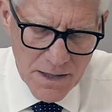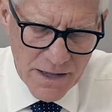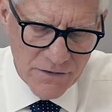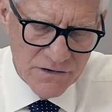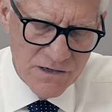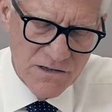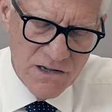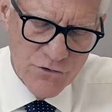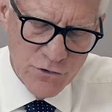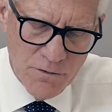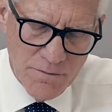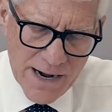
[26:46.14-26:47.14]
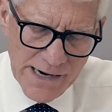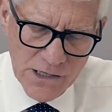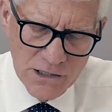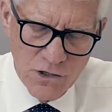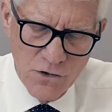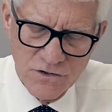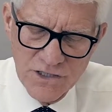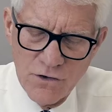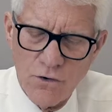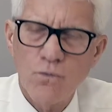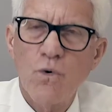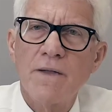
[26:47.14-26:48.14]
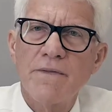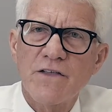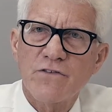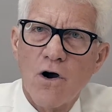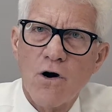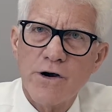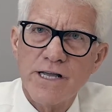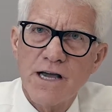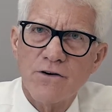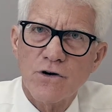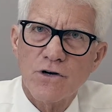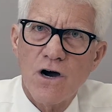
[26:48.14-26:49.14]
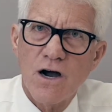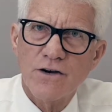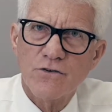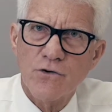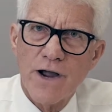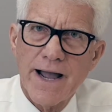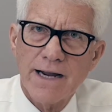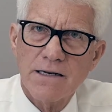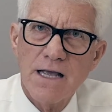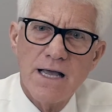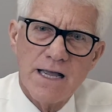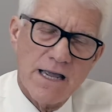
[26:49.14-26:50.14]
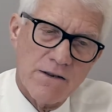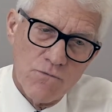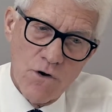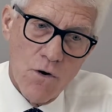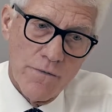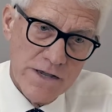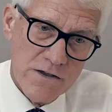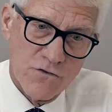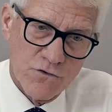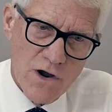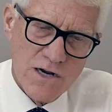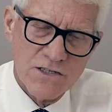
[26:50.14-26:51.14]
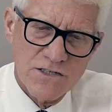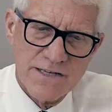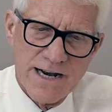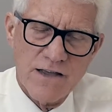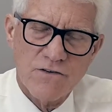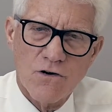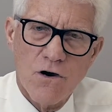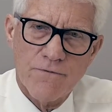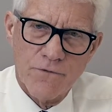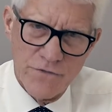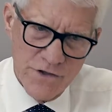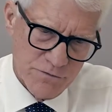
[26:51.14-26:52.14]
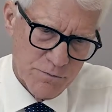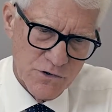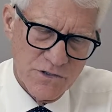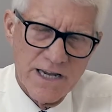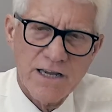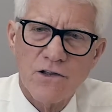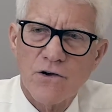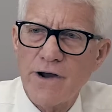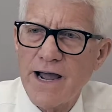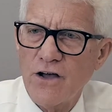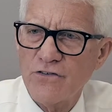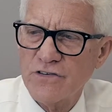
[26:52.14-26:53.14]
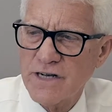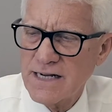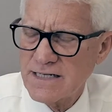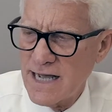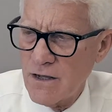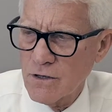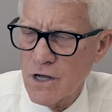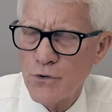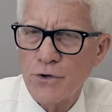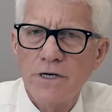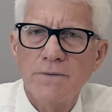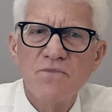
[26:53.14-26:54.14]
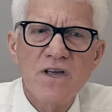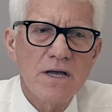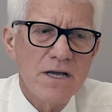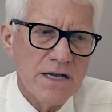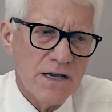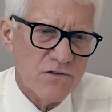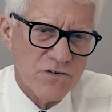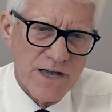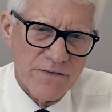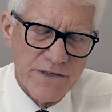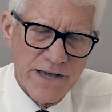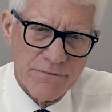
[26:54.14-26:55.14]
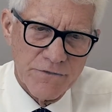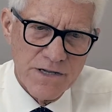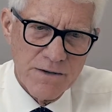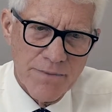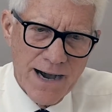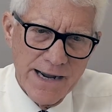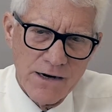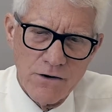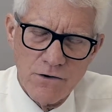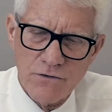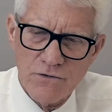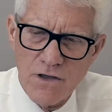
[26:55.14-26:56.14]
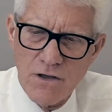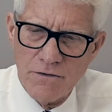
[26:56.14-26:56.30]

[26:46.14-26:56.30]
it's contingent on buyer closing on one that's already under contract. And on the instructions that I saw for this particular house that I downloaded, it said that the buyer's